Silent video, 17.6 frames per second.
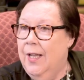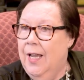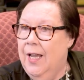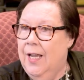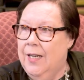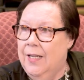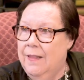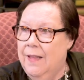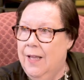
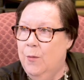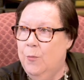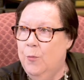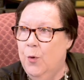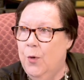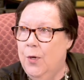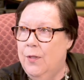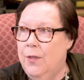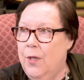And at that
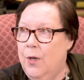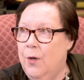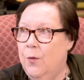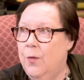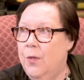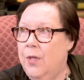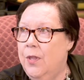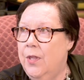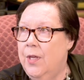point, the
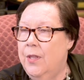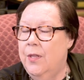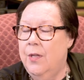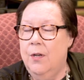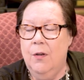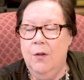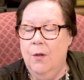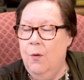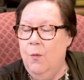only thing
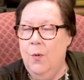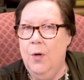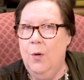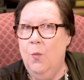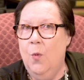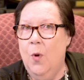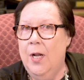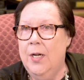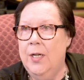that no one
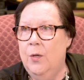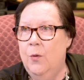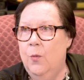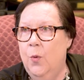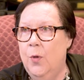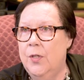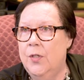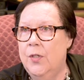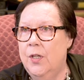wanted
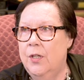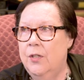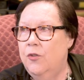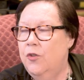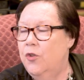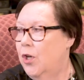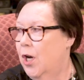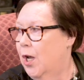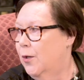was
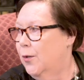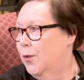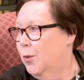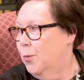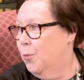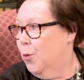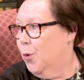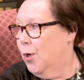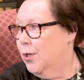child
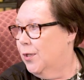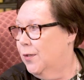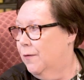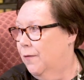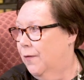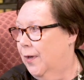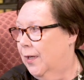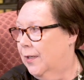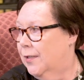support
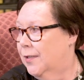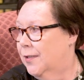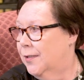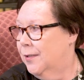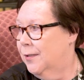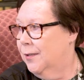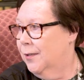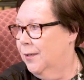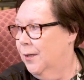defense.
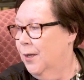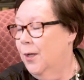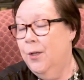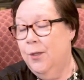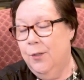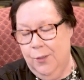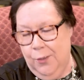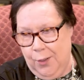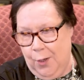
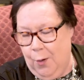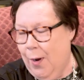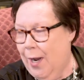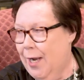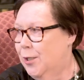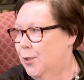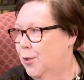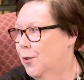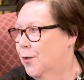So I
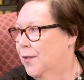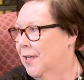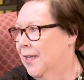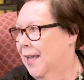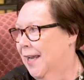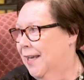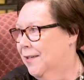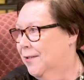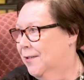took the
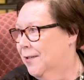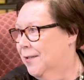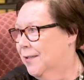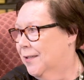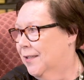cases.